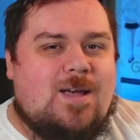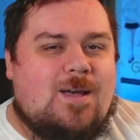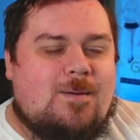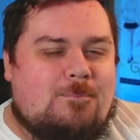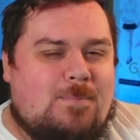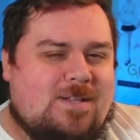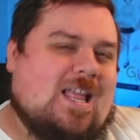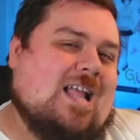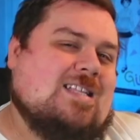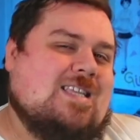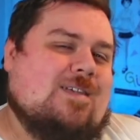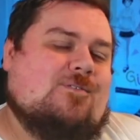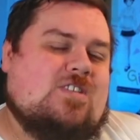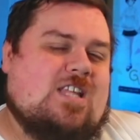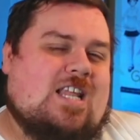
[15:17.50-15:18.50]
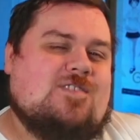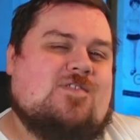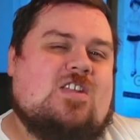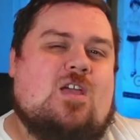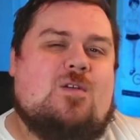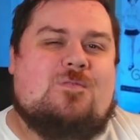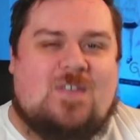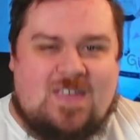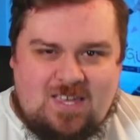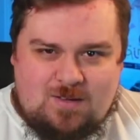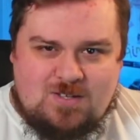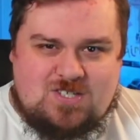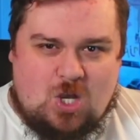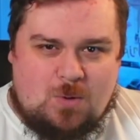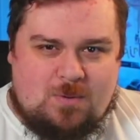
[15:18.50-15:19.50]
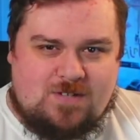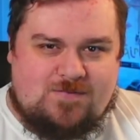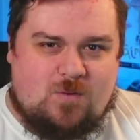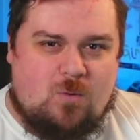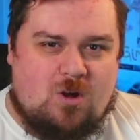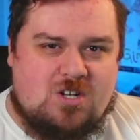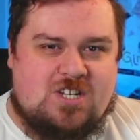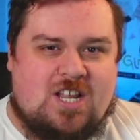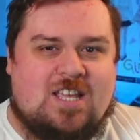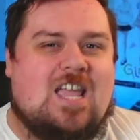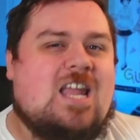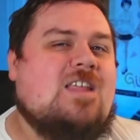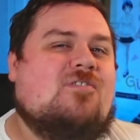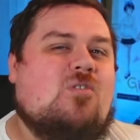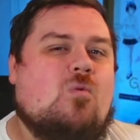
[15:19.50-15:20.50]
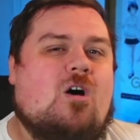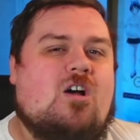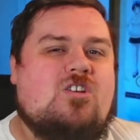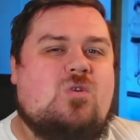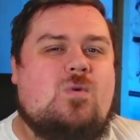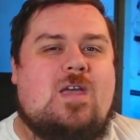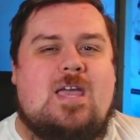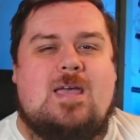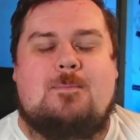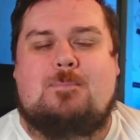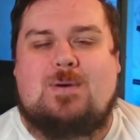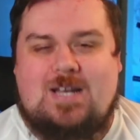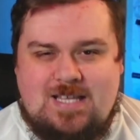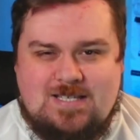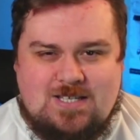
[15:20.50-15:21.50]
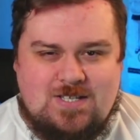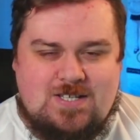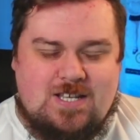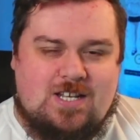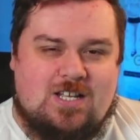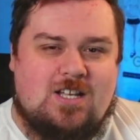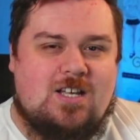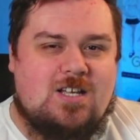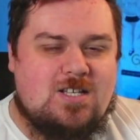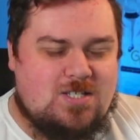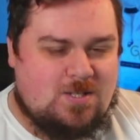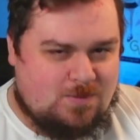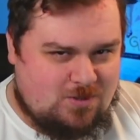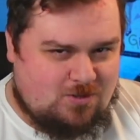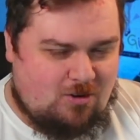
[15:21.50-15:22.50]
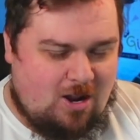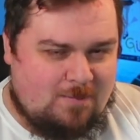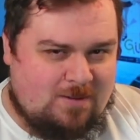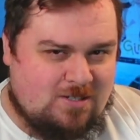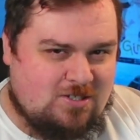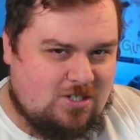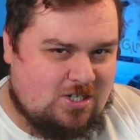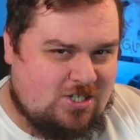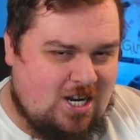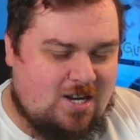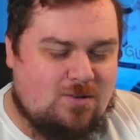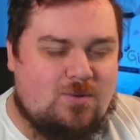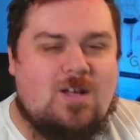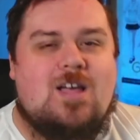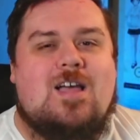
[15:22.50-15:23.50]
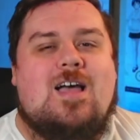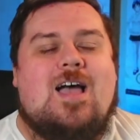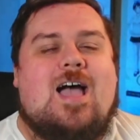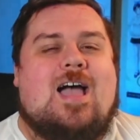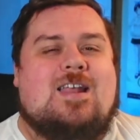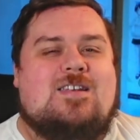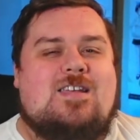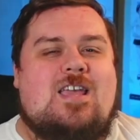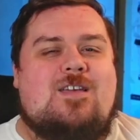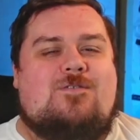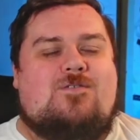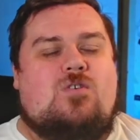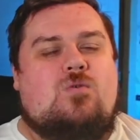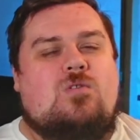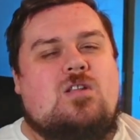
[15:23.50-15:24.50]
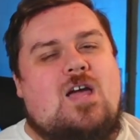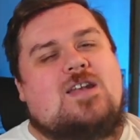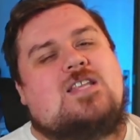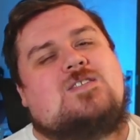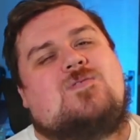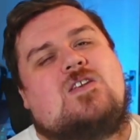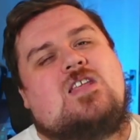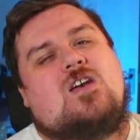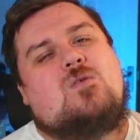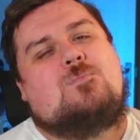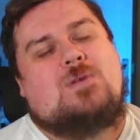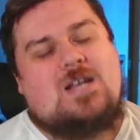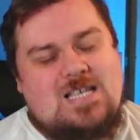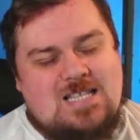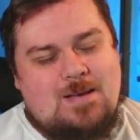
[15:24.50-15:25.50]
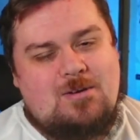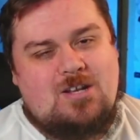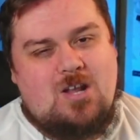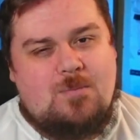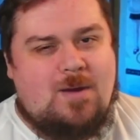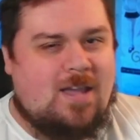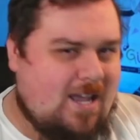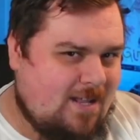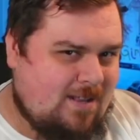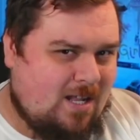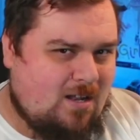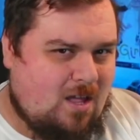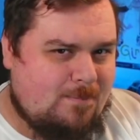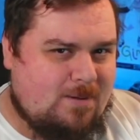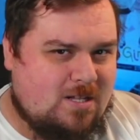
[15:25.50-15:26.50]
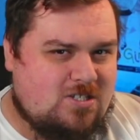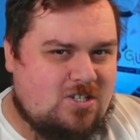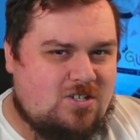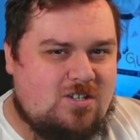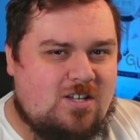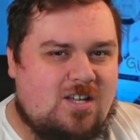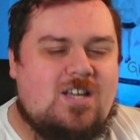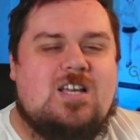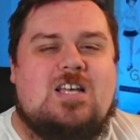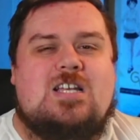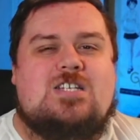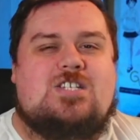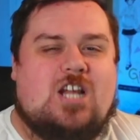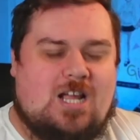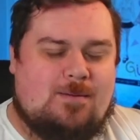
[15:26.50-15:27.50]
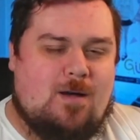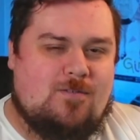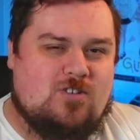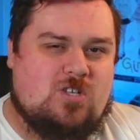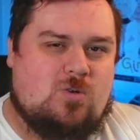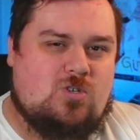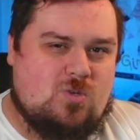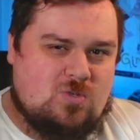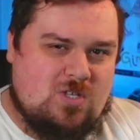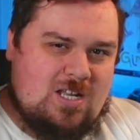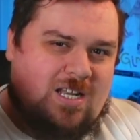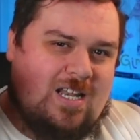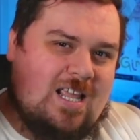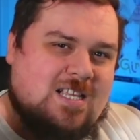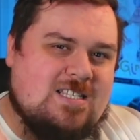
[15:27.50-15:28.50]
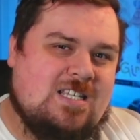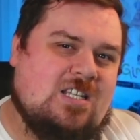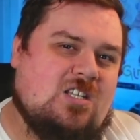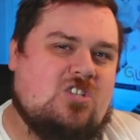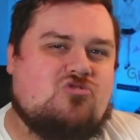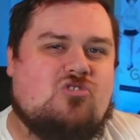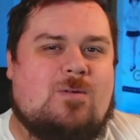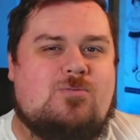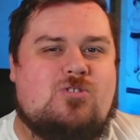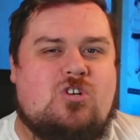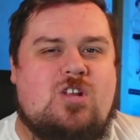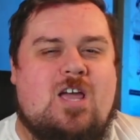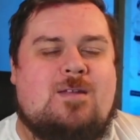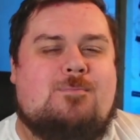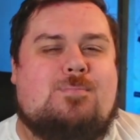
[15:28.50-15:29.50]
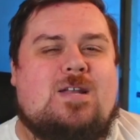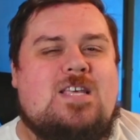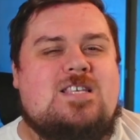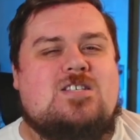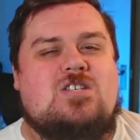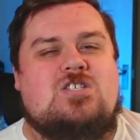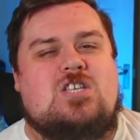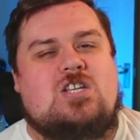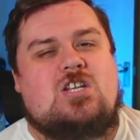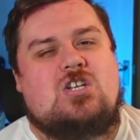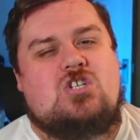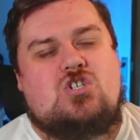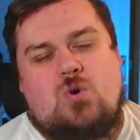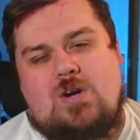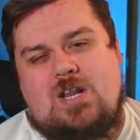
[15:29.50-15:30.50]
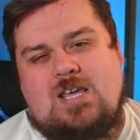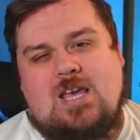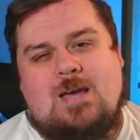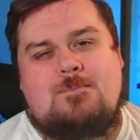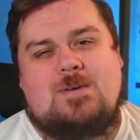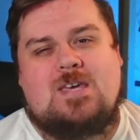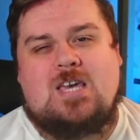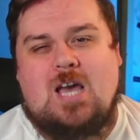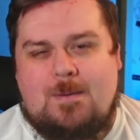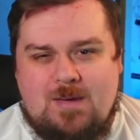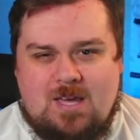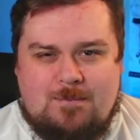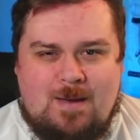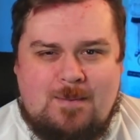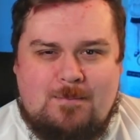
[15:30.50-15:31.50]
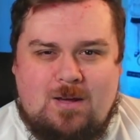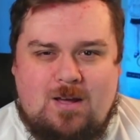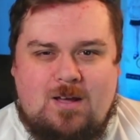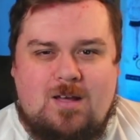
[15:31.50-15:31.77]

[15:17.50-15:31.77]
But that's it for today's video. Thank you so much for watching. Again, if you are new here, please consider subscribing to the channel. And if you like this video, please let me know by hitting that like button. Check out my other socials, links in the description, and please consider joining and becoming a member